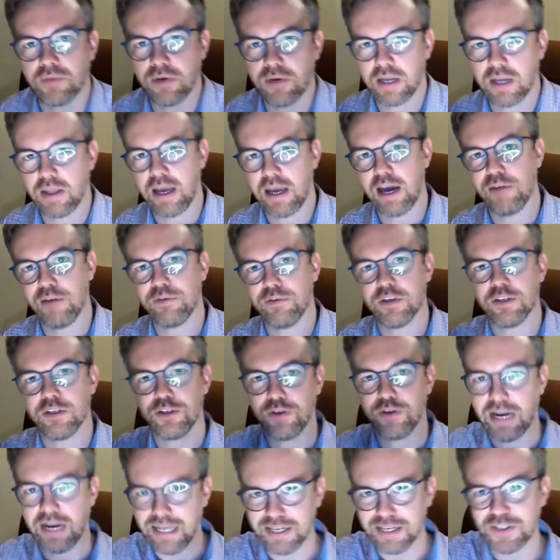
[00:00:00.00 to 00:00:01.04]
where they have a
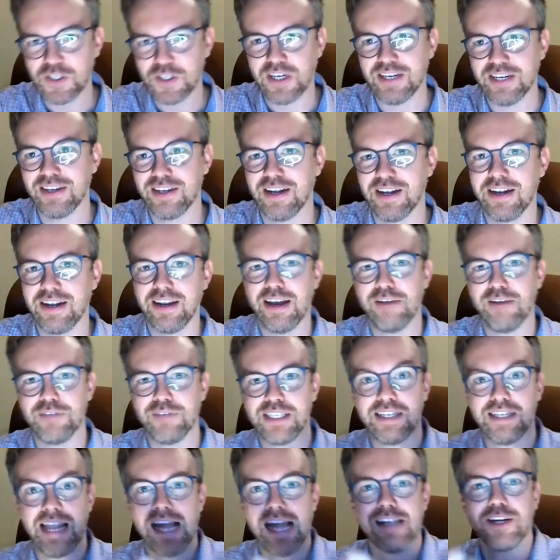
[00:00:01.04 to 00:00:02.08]
training set and then they have a
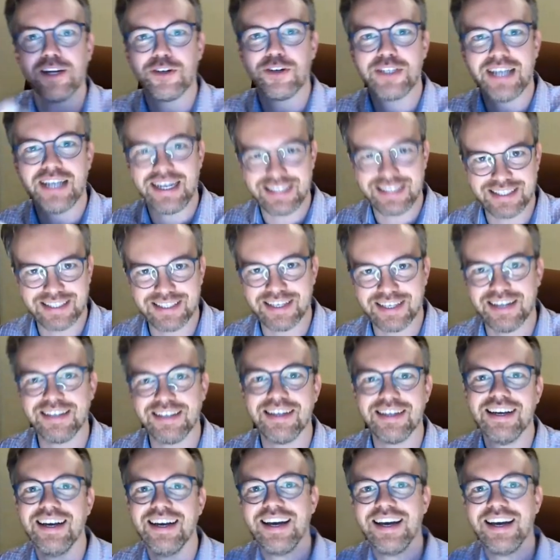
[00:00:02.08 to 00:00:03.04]
held out test set